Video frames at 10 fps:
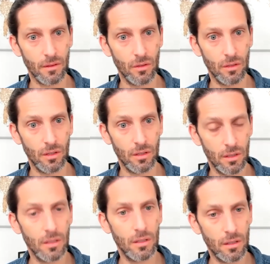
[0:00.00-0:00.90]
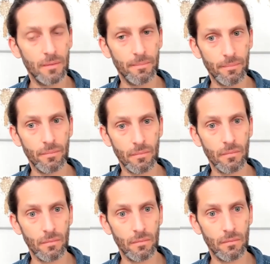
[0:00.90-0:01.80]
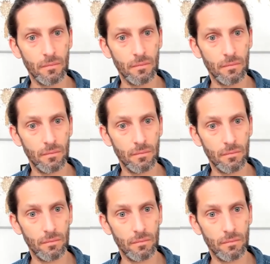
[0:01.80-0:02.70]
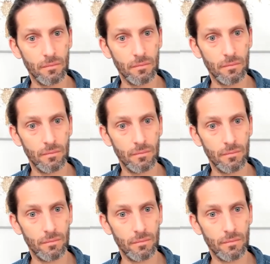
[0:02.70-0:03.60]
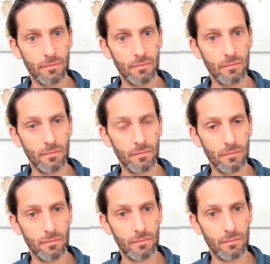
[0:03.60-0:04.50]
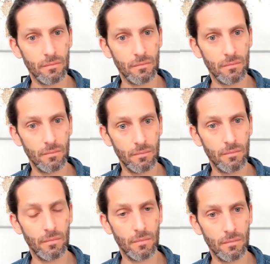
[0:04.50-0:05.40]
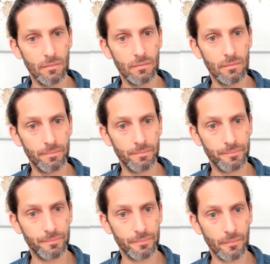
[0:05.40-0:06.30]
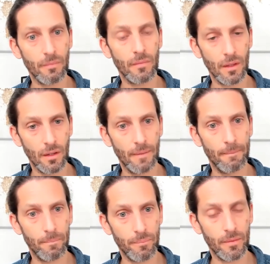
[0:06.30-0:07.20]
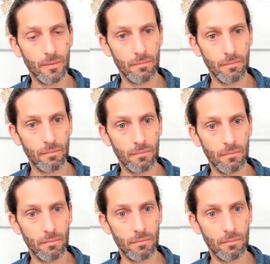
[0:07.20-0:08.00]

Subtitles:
This person isn't speaking.